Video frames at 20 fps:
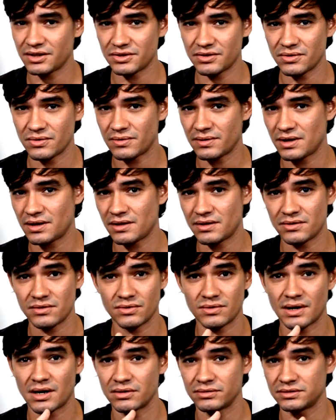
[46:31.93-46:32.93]
to it
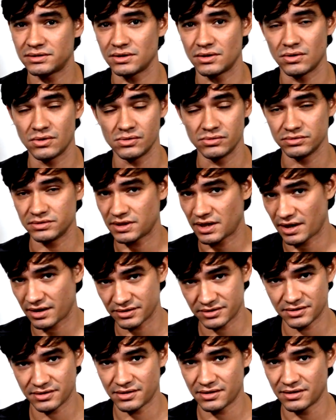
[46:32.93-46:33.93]
throughout the whole
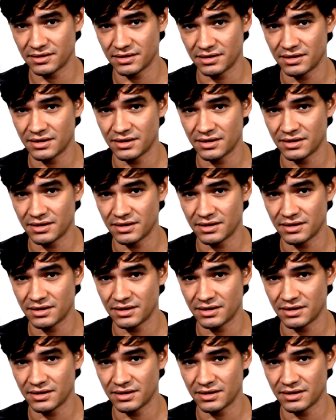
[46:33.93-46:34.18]
text.